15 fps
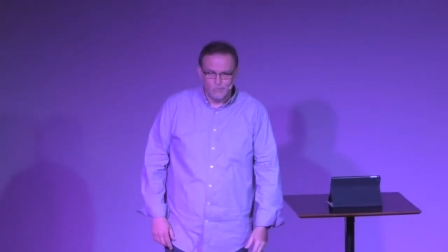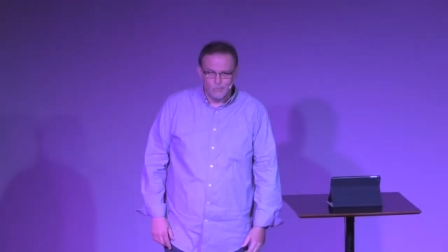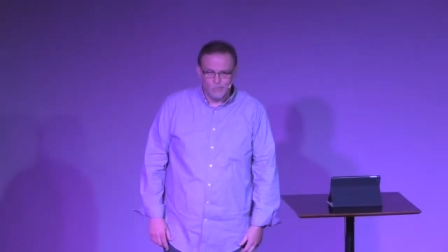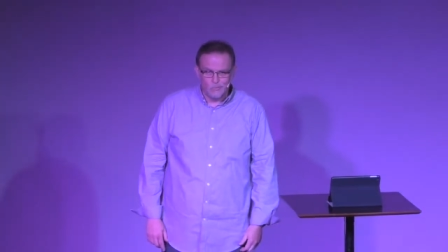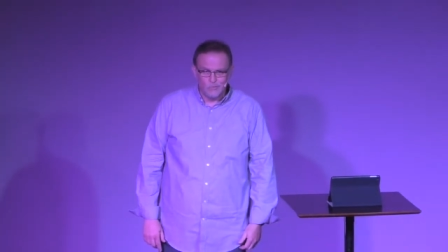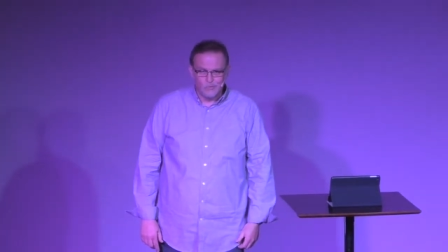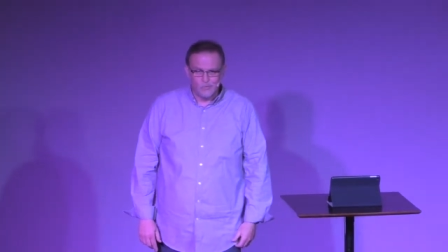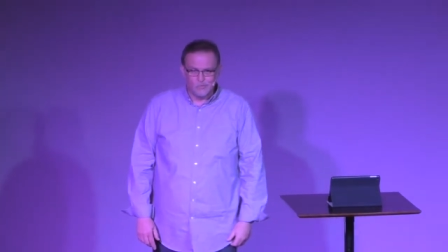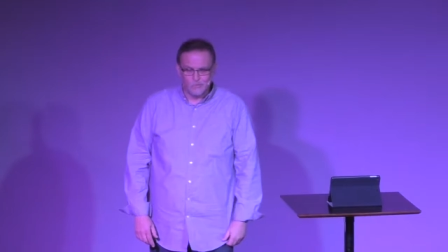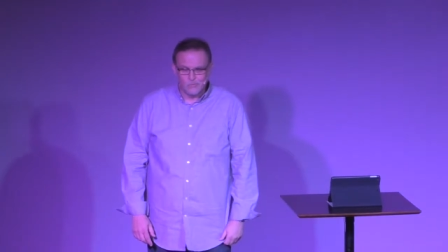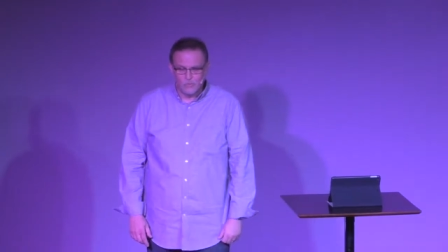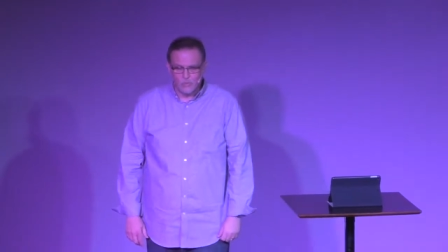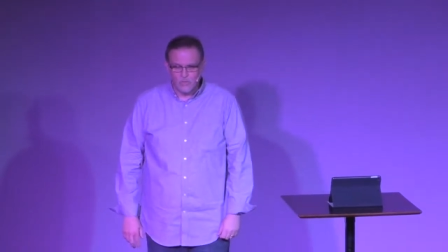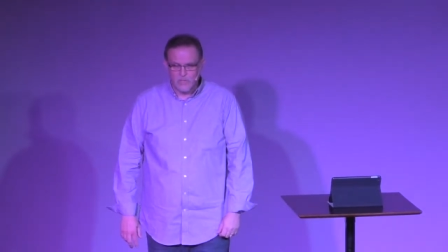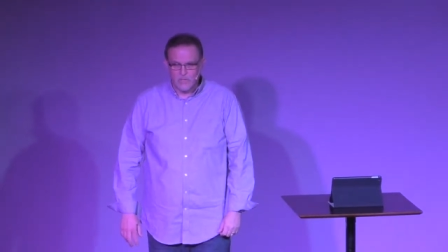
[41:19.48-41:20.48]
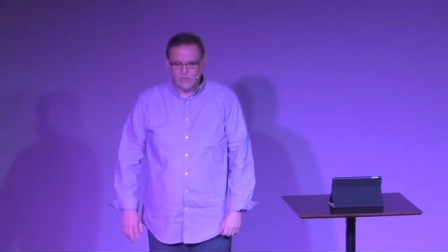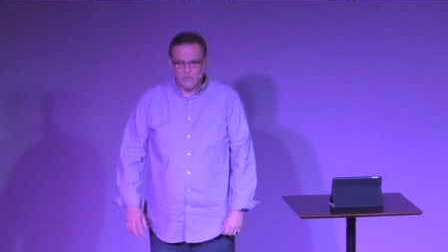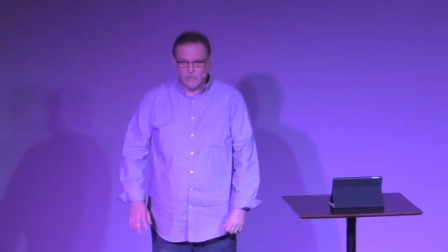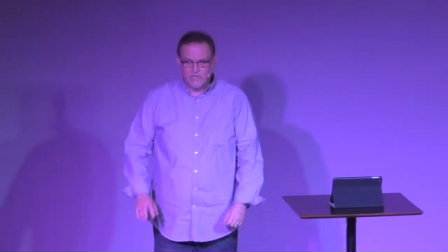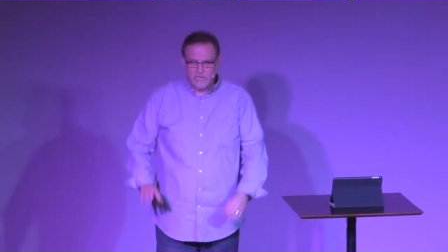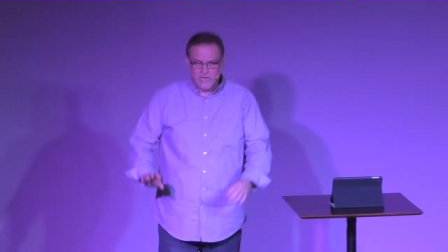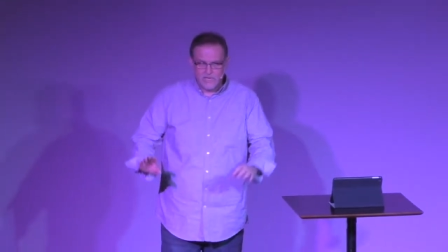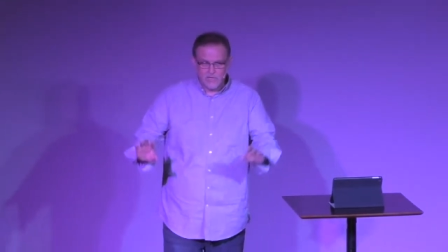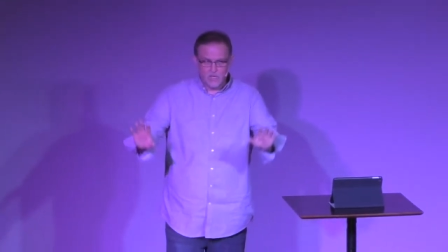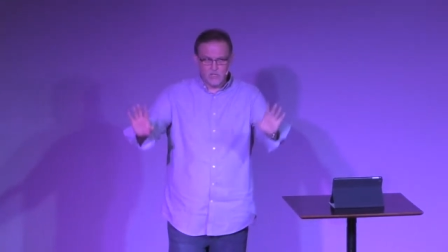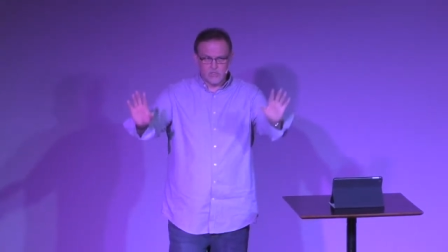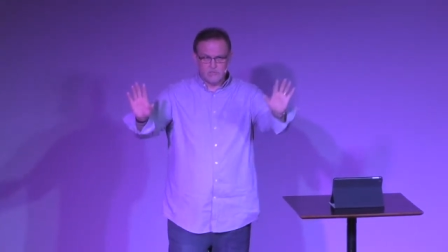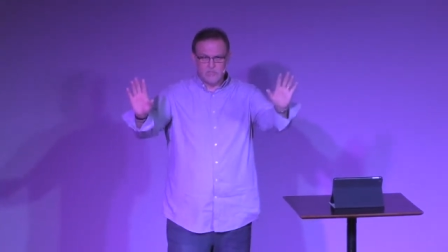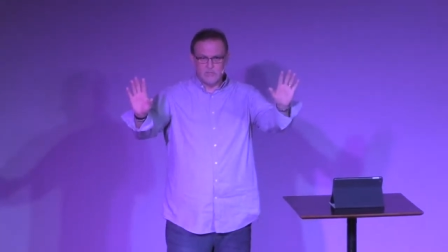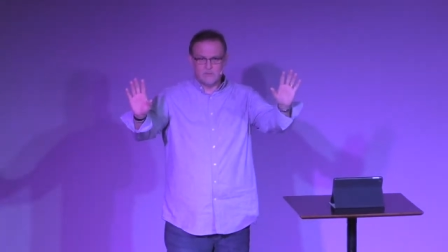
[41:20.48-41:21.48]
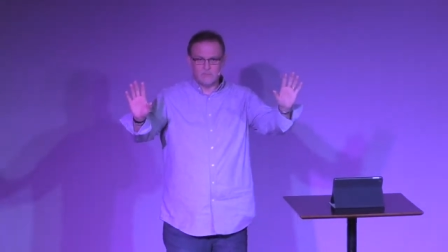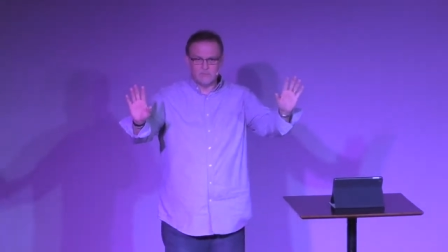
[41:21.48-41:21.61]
R- r- okay, Dwayne, now you lost me.